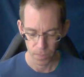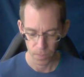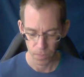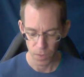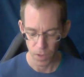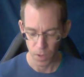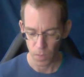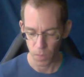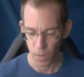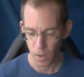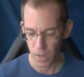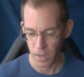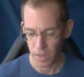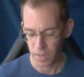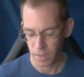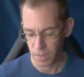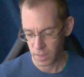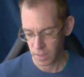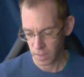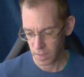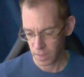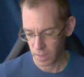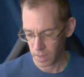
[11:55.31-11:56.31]
but
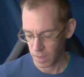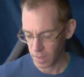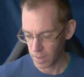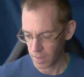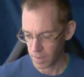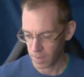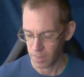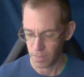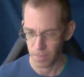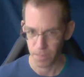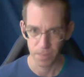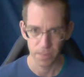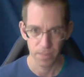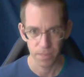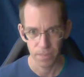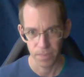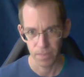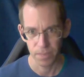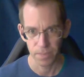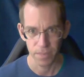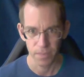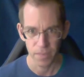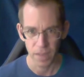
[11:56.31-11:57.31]
it's um,
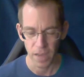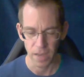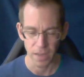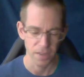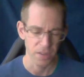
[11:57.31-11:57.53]
yeah.